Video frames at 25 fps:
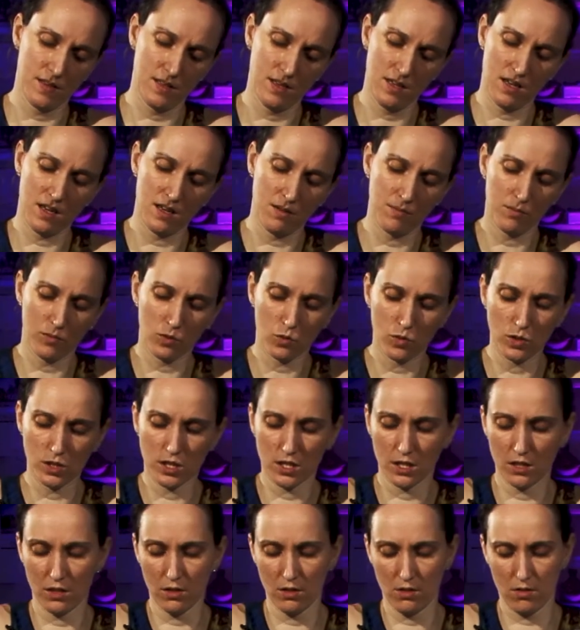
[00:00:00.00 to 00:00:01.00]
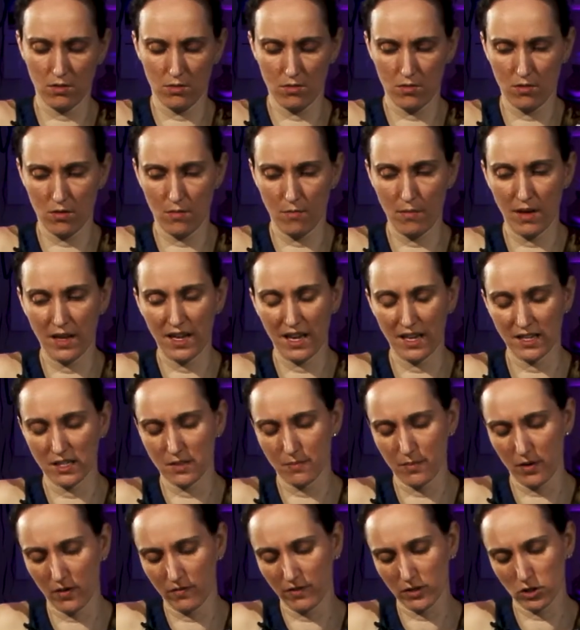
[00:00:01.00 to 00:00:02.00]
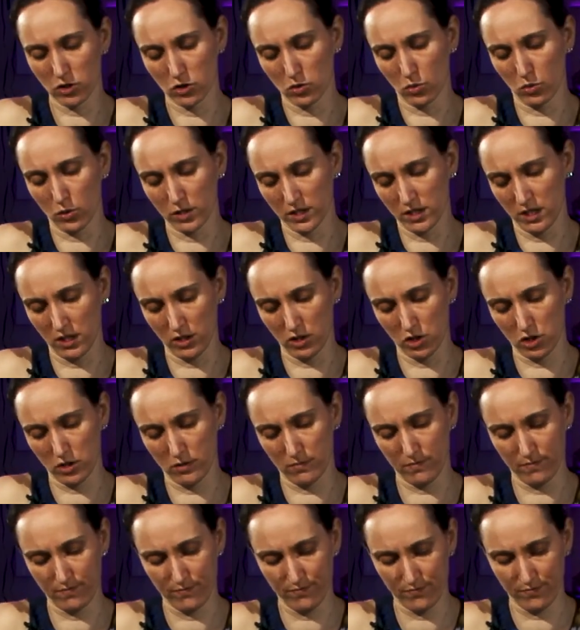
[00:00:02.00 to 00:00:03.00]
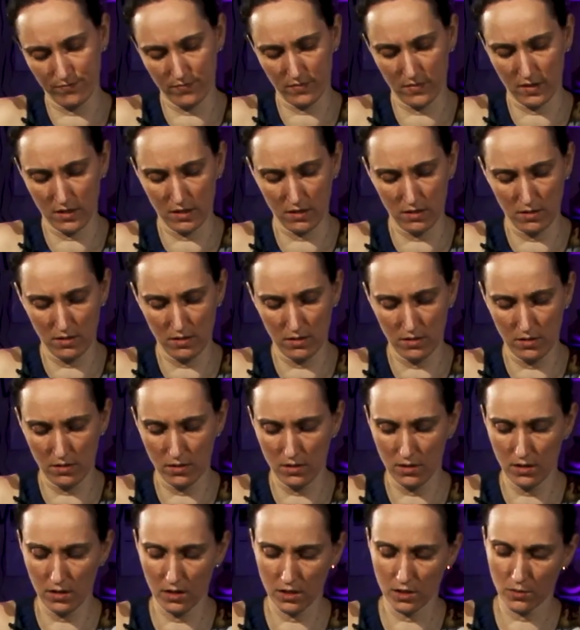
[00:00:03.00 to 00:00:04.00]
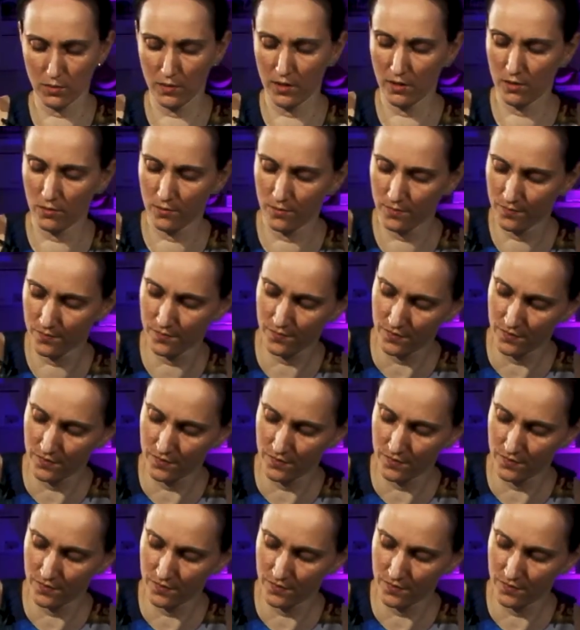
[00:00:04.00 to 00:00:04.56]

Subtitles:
and I'm going to make it into a bit of a sausage as well.